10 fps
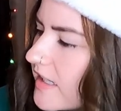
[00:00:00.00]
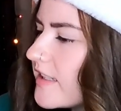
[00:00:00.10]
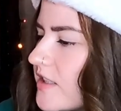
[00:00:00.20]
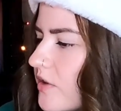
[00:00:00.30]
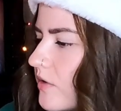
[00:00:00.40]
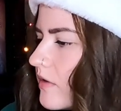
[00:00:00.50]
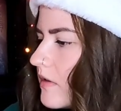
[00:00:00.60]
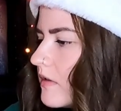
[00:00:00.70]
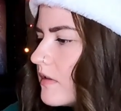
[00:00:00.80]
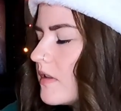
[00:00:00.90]
on it, too.
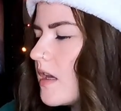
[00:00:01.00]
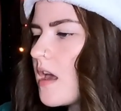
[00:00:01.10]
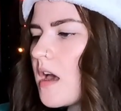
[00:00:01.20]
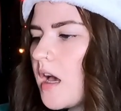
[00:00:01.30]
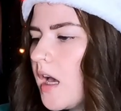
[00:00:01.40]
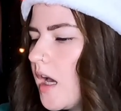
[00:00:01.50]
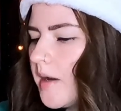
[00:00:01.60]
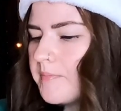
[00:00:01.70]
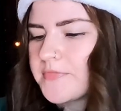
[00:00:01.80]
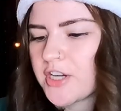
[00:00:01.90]

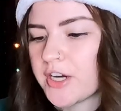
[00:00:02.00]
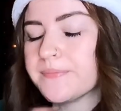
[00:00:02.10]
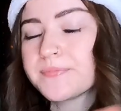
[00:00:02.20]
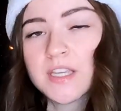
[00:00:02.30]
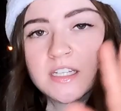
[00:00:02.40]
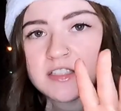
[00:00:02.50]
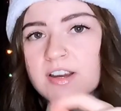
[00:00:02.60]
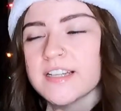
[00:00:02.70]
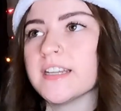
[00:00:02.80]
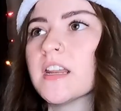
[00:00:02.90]
Sorry, got
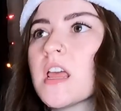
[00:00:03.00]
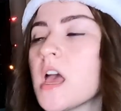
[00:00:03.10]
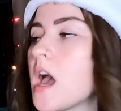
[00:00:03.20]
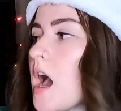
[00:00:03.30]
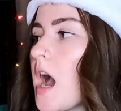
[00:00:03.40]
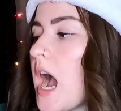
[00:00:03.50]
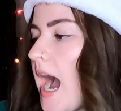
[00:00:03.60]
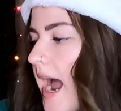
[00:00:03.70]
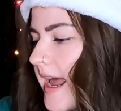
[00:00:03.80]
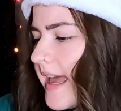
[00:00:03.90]
distracted.
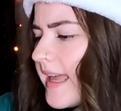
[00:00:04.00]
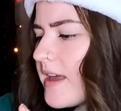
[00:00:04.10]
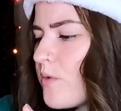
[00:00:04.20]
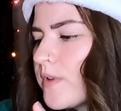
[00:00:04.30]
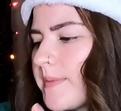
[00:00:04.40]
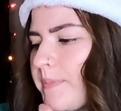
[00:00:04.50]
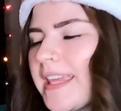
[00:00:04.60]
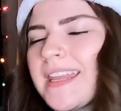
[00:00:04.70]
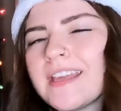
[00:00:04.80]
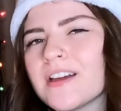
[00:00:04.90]
I was
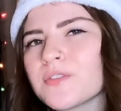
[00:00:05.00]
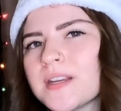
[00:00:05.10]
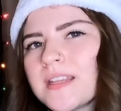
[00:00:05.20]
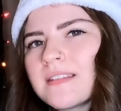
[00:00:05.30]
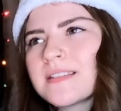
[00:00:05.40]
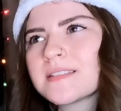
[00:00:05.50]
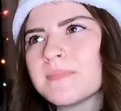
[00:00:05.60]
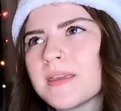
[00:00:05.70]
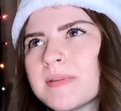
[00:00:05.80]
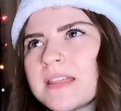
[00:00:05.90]
planning on reading this
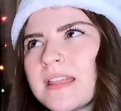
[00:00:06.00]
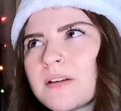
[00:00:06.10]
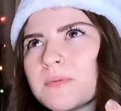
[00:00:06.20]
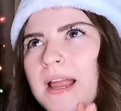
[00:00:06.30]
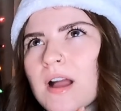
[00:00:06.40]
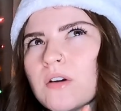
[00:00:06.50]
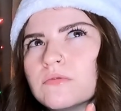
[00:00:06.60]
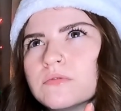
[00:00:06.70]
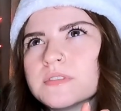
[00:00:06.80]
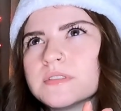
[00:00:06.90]
maybe, like,
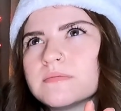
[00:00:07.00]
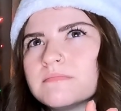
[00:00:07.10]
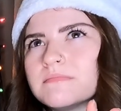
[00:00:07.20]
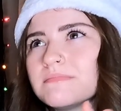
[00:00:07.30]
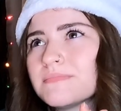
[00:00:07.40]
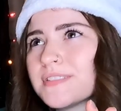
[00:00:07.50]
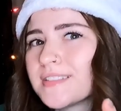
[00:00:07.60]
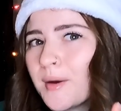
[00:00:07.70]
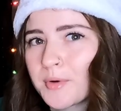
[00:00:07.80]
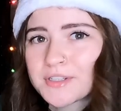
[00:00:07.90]
around
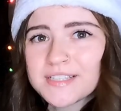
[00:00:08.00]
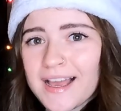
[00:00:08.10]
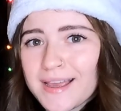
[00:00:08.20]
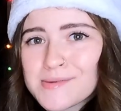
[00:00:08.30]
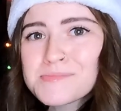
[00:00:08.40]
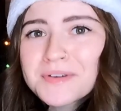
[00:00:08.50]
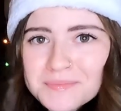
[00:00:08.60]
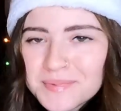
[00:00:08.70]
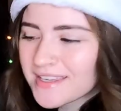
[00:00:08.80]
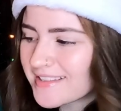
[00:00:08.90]
summertime,
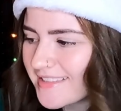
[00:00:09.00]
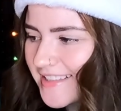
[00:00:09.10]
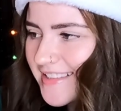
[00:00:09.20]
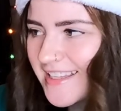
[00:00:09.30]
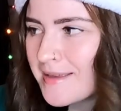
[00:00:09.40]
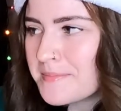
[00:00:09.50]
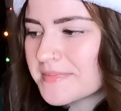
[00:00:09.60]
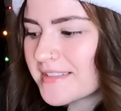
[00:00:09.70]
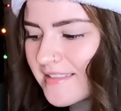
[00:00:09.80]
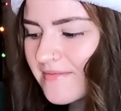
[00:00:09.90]
because it
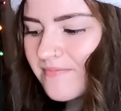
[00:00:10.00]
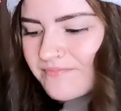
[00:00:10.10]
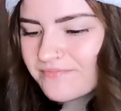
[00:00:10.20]
seems